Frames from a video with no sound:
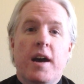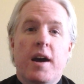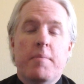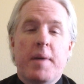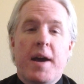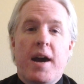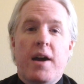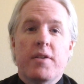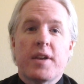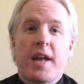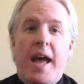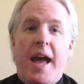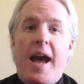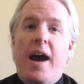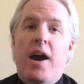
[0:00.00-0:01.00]
about
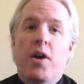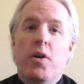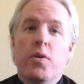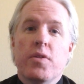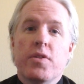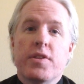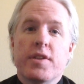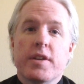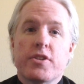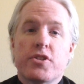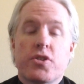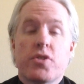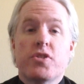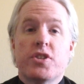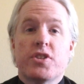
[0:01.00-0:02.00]
how the
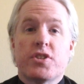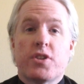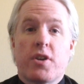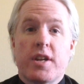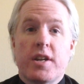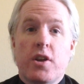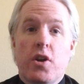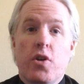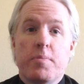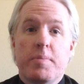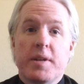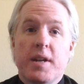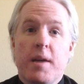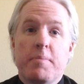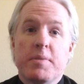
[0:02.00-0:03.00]
church is starting to
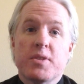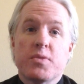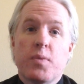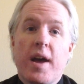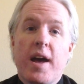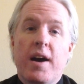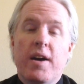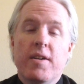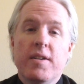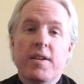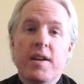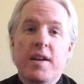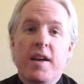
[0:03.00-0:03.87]
open up as well.